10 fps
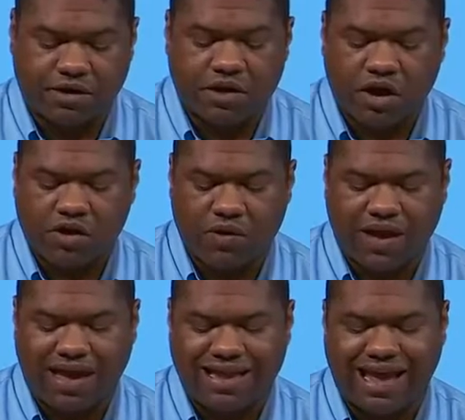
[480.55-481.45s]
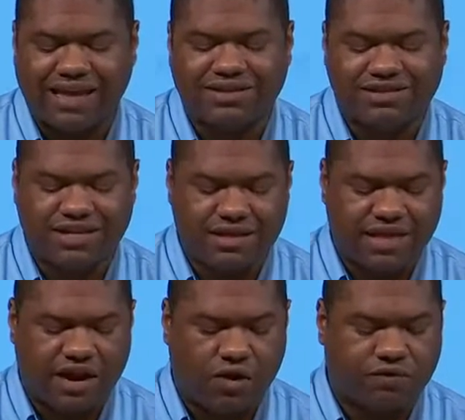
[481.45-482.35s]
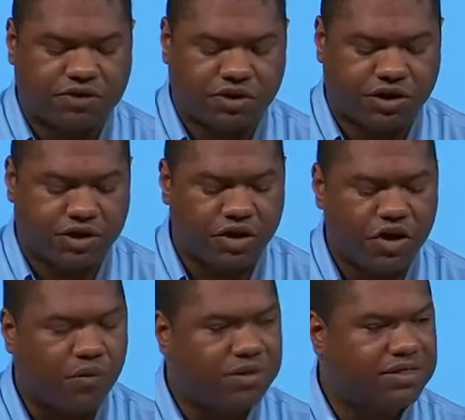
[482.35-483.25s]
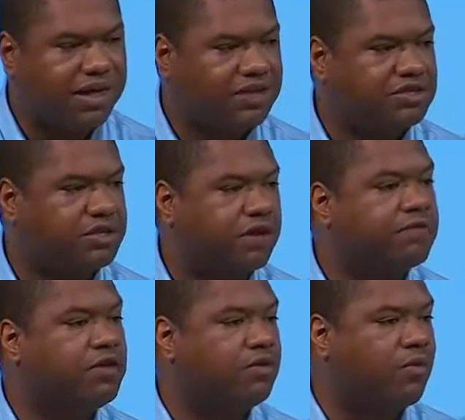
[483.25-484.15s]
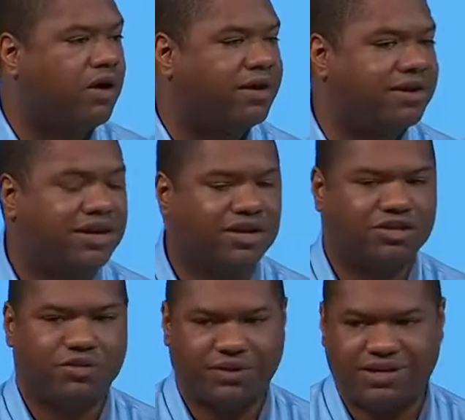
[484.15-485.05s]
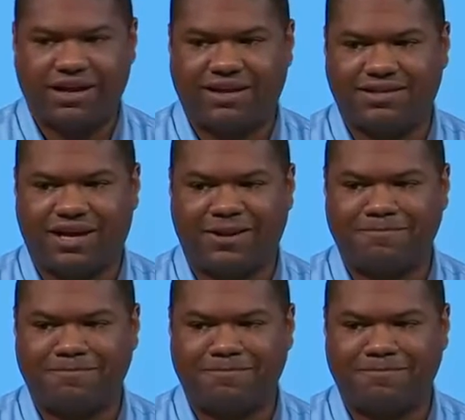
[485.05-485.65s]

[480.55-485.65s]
to go ahead and send that over to her with the answer of Q1 2019.